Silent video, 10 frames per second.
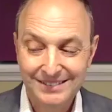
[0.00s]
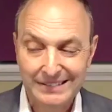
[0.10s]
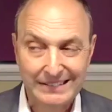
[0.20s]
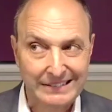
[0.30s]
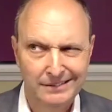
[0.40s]
don't
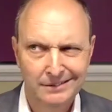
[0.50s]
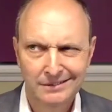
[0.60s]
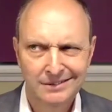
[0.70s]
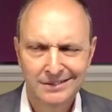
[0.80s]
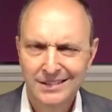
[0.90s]

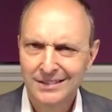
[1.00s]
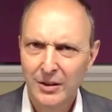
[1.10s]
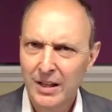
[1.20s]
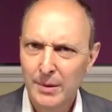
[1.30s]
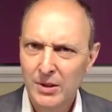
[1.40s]
know
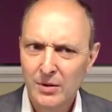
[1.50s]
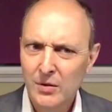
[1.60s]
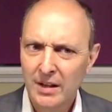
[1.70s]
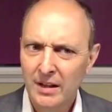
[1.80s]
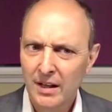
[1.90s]
that I've been
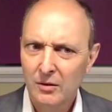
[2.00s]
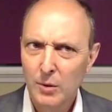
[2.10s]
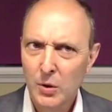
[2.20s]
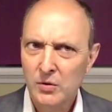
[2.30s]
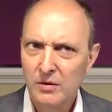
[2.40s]
using that, or
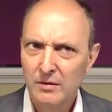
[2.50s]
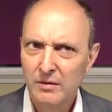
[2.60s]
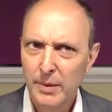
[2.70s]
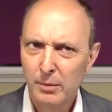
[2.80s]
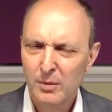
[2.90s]
most of the
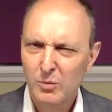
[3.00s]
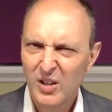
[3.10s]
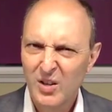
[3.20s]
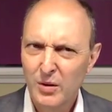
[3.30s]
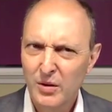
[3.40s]
people I'm
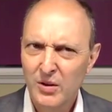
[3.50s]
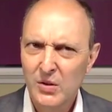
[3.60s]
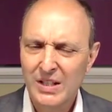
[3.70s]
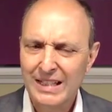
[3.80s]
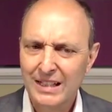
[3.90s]
working with are
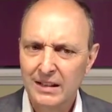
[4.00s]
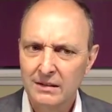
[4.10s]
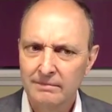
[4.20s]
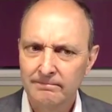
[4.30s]
using that.